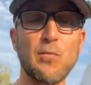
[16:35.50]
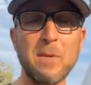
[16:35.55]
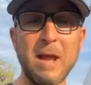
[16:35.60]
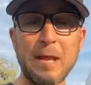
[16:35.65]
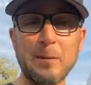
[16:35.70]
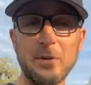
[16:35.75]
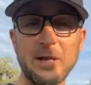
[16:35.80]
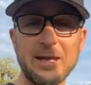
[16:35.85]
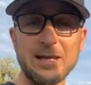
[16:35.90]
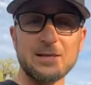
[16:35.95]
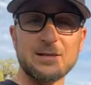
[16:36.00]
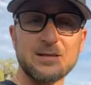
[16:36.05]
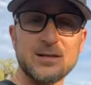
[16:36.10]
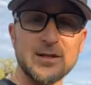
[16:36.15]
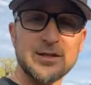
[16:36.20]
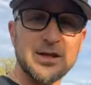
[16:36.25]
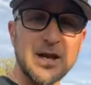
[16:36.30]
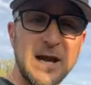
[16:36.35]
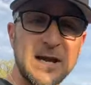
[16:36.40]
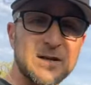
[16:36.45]
who maybe gets
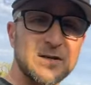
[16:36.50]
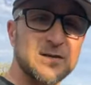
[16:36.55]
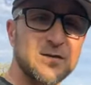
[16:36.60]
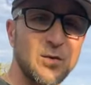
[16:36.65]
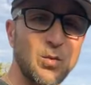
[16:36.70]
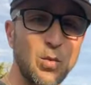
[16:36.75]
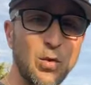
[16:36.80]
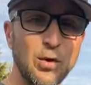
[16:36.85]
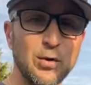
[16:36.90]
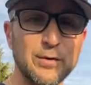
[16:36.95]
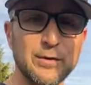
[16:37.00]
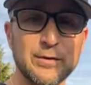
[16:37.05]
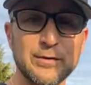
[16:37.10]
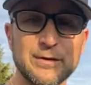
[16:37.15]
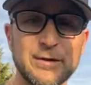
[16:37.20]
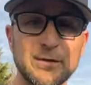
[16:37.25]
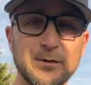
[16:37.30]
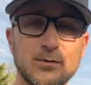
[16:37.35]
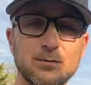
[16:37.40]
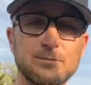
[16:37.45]
to change the world
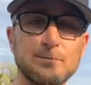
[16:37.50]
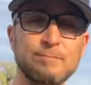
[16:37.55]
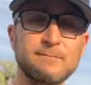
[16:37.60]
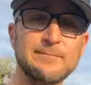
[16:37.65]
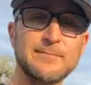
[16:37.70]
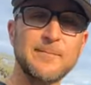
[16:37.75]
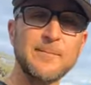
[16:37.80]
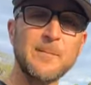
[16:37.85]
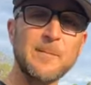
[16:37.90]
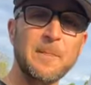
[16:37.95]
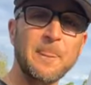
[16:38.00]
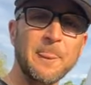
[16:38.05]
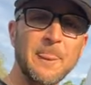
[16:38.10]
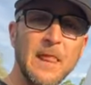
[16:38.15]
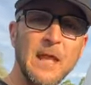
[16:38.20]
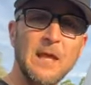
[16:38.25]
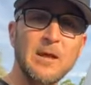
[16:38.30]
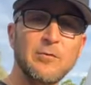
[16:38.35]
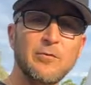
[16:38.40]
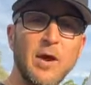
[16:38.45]
or two,
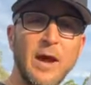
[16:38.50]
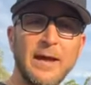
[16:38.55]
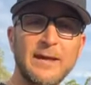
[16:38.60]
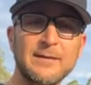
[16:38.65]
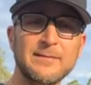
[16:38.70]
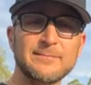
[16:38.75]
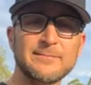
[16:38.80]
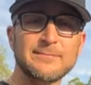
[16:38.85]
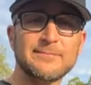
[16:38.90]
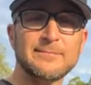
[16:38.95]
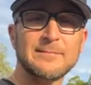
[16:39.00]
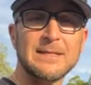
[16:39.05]
right?